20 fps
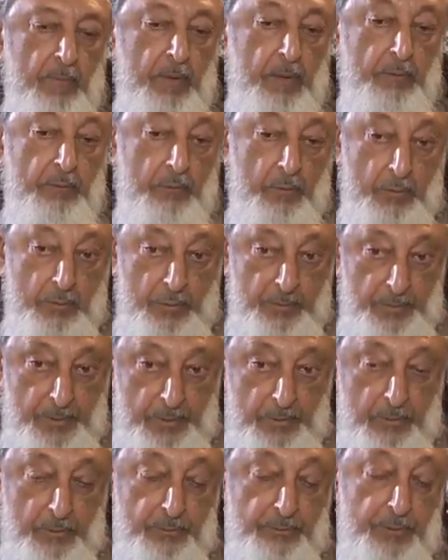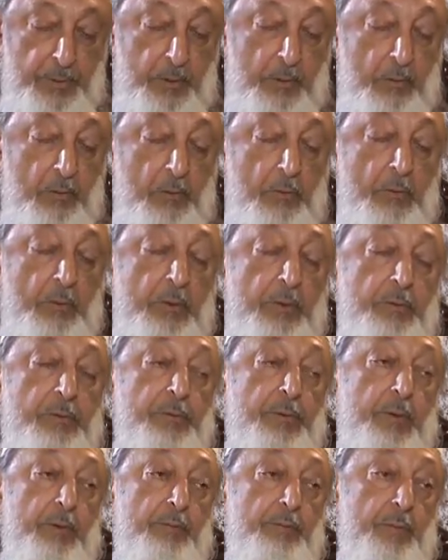he's going to be using gold and
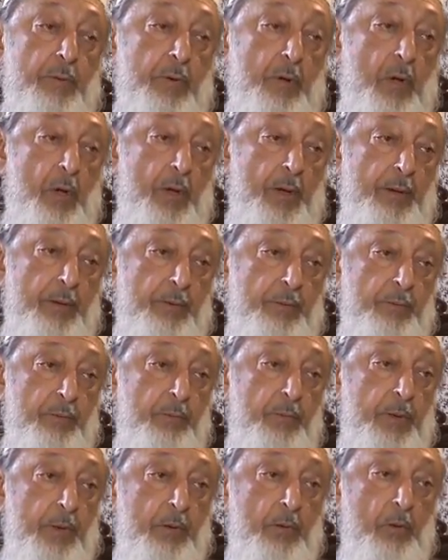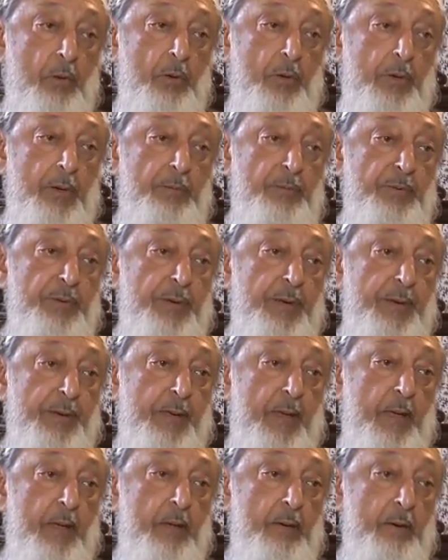silver coins. We call them
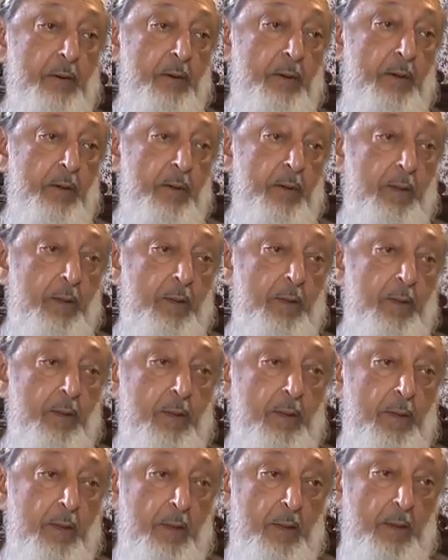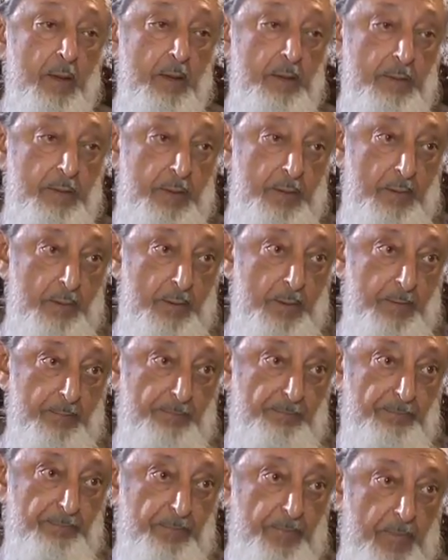dinar and
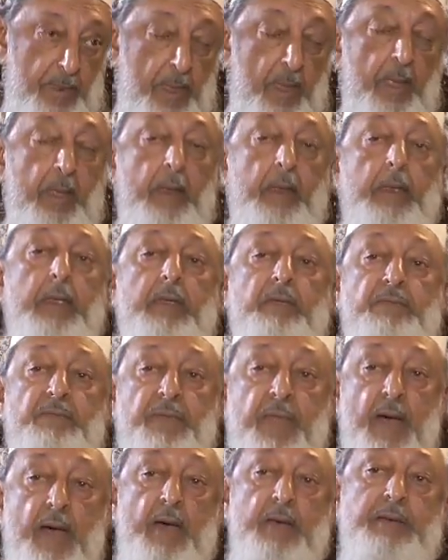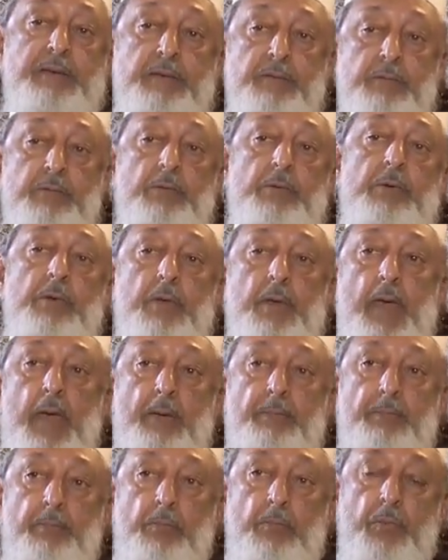dirham. If that is going to
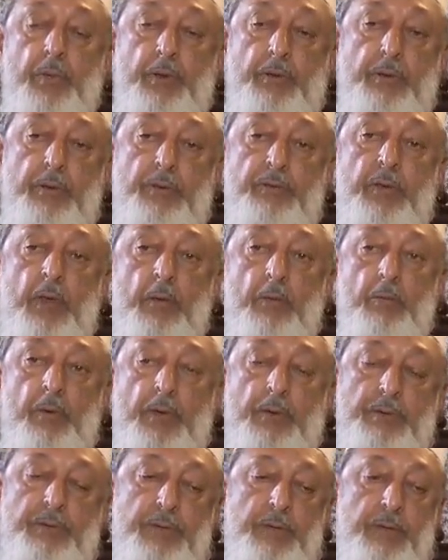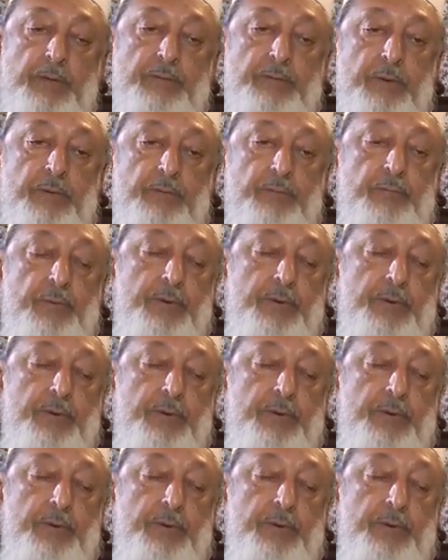happen when Jesus